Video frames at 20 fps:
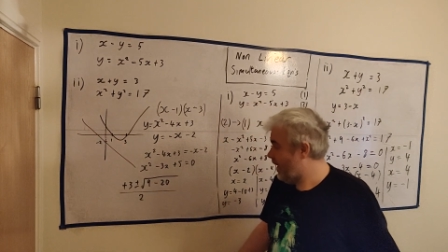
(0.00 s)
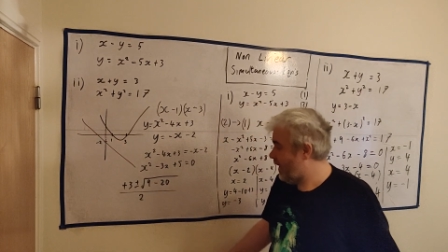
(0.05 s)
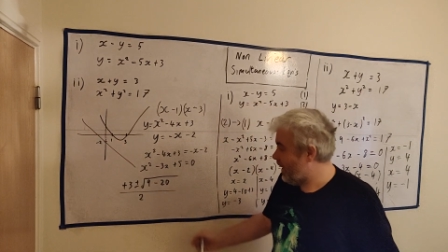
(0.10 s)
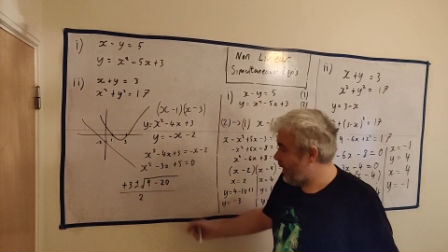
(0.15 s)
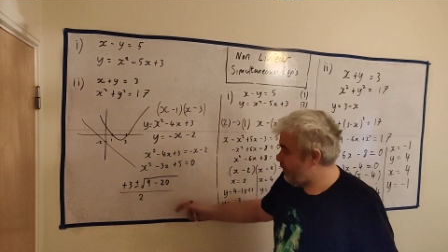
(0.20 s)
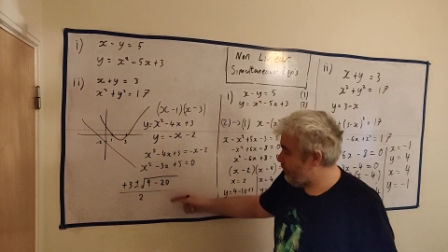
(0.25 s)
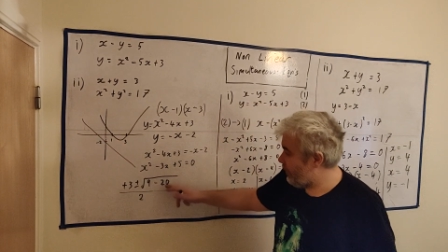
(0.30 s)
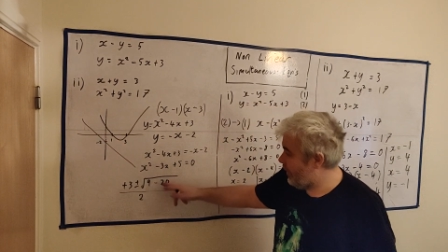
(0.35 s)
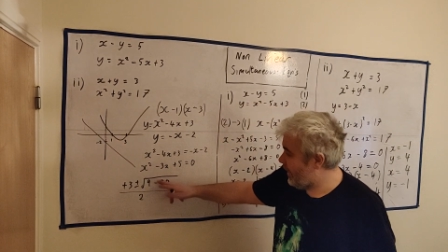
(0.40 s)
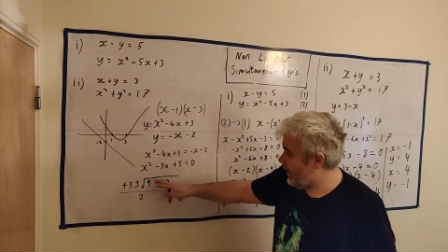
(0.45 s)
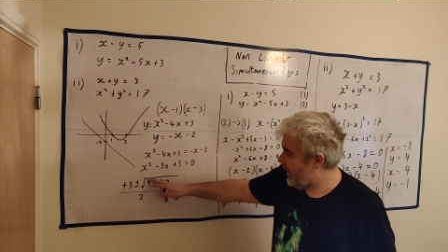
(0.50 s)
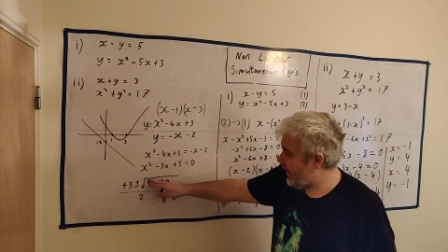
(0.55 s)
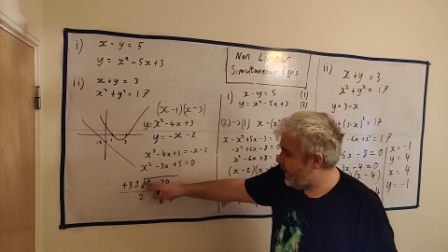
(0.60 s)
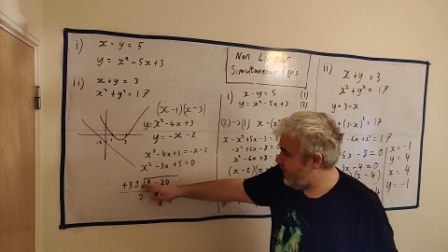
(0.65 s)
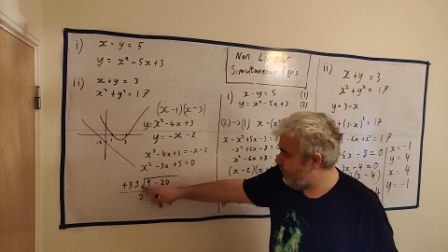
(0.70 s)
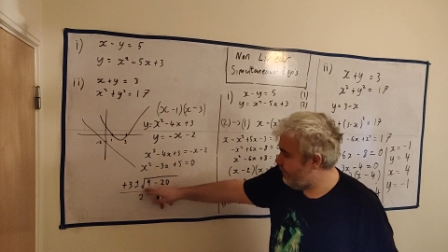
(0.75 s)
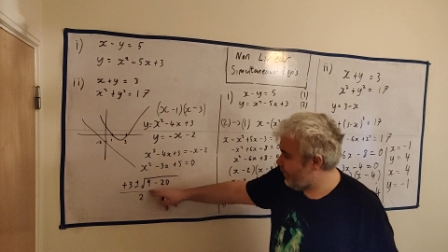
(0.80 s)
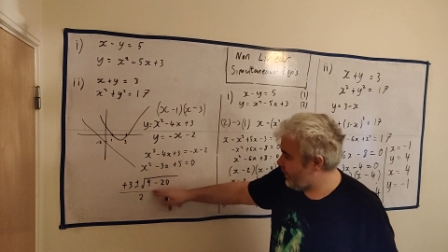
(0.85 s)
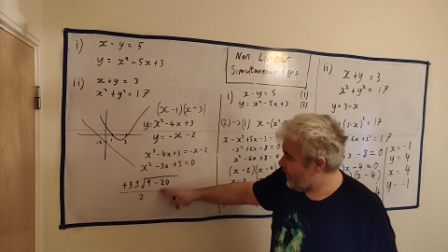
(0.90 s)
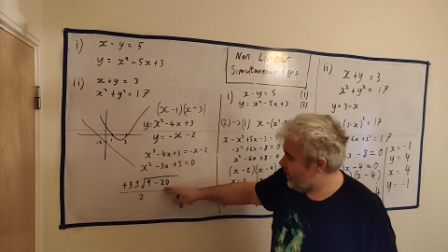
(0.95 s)
If I
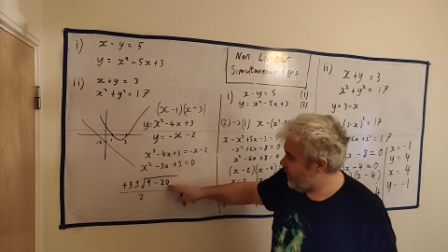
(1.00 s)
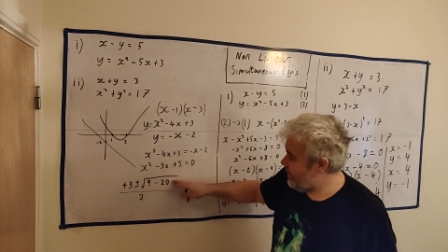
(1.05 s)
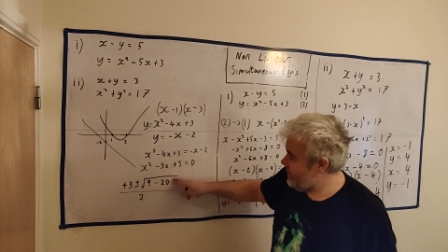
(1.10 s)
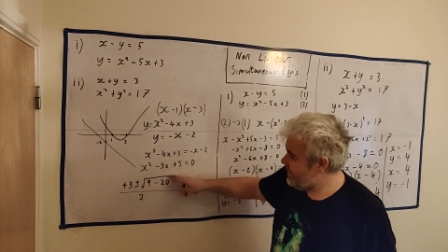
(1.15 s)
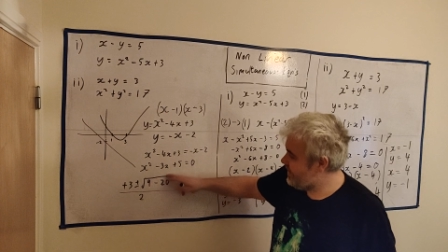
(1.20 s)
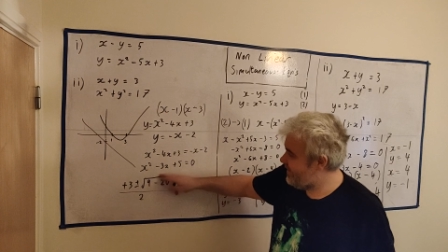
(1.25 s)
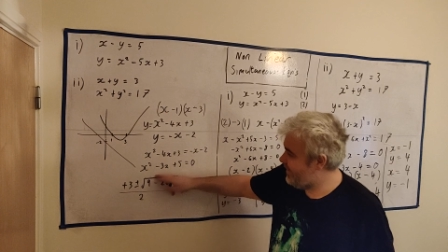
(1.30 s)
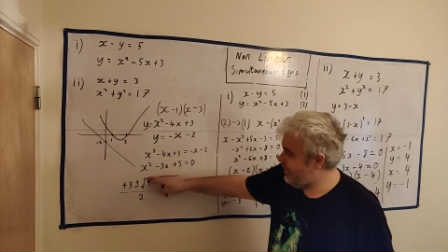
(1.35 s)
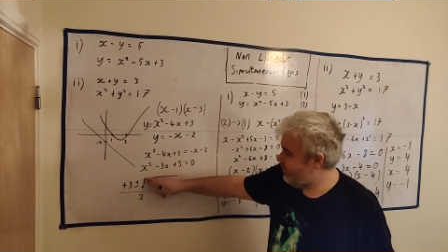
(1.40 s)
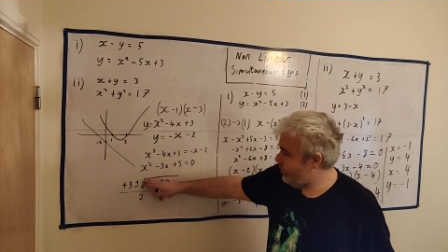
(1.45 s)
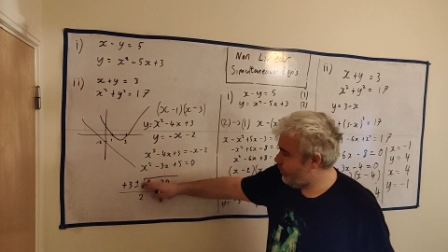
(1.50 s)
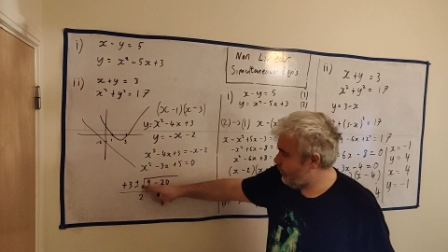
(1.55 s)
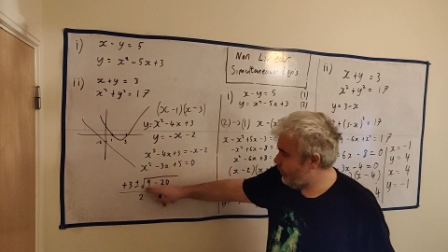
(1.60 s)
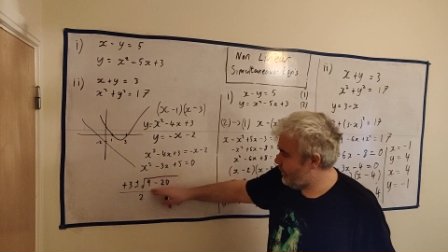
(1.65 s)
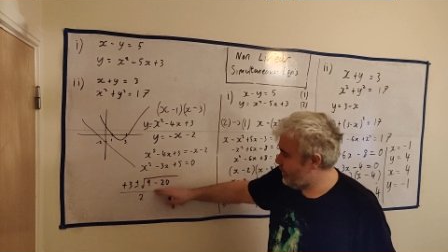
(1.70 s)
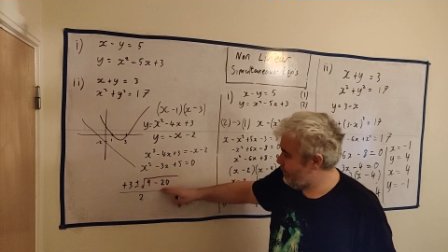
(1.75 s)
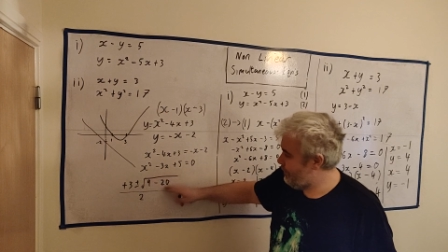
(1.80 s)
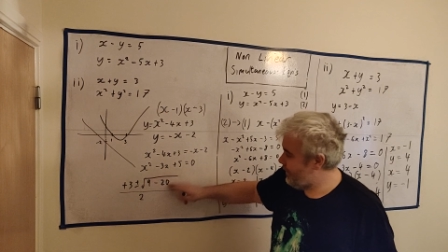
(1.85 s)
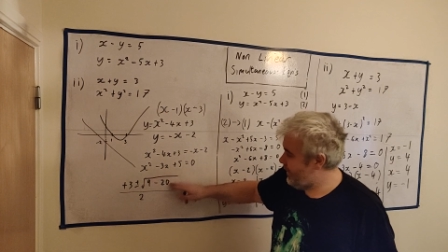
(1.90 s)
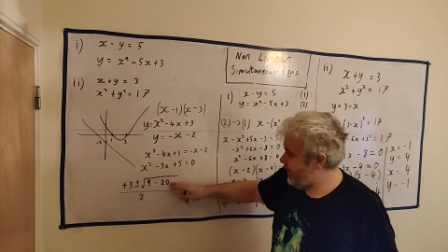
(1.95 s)
got a
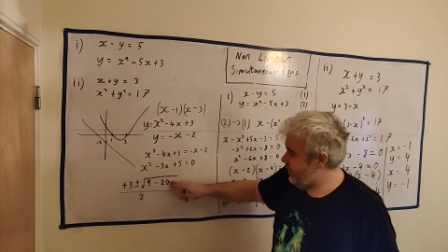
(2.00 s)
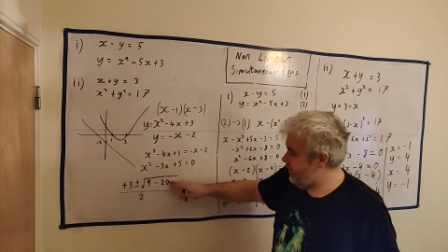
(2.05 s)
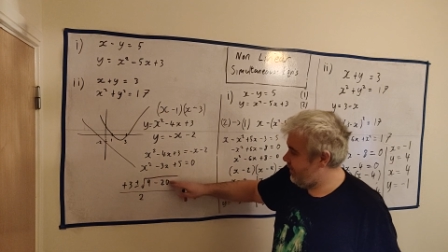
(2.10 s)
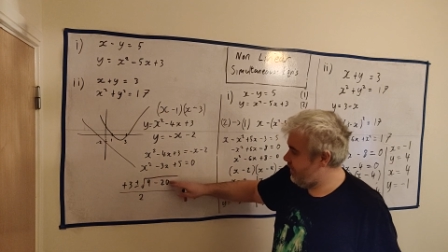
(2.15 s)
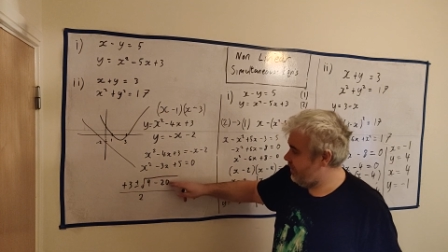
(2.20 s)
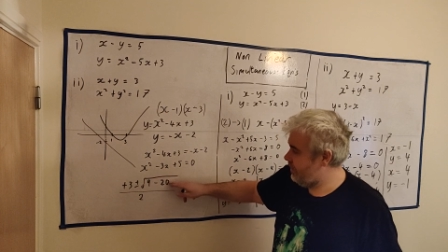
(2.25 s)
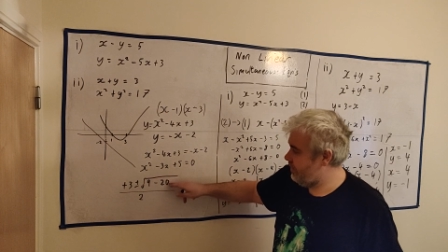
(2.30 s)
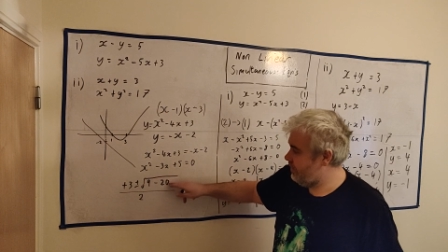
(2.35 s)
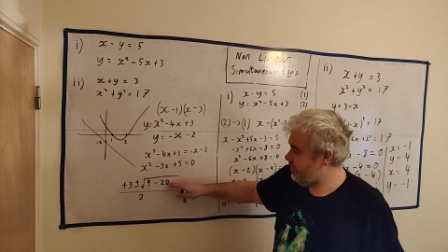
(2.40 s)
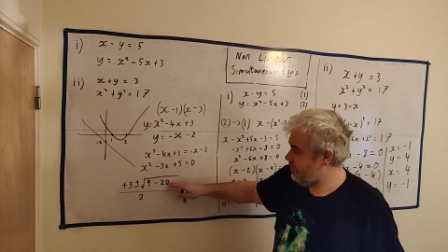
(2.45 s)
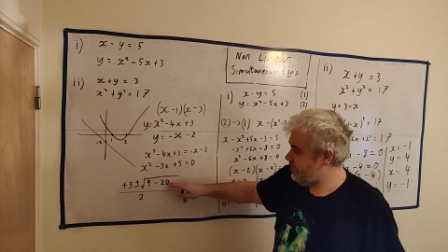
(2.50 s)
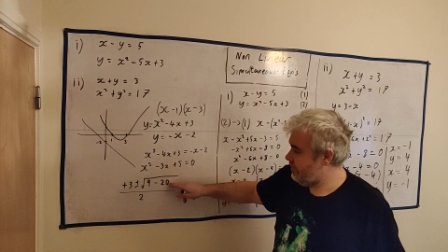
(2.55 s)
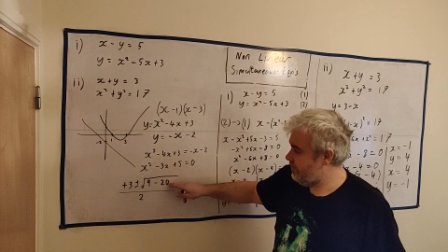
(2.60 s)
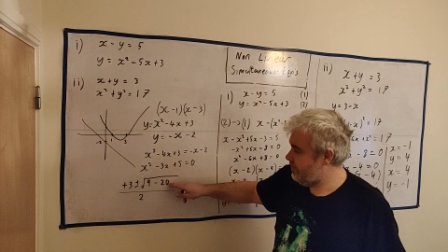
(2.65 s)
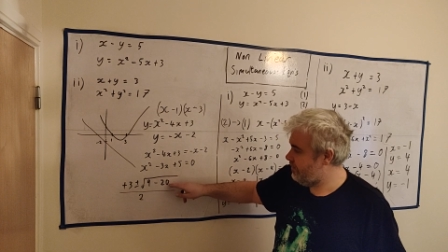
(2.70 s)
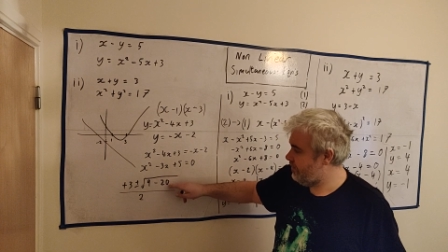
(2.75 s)
zero in the middle here,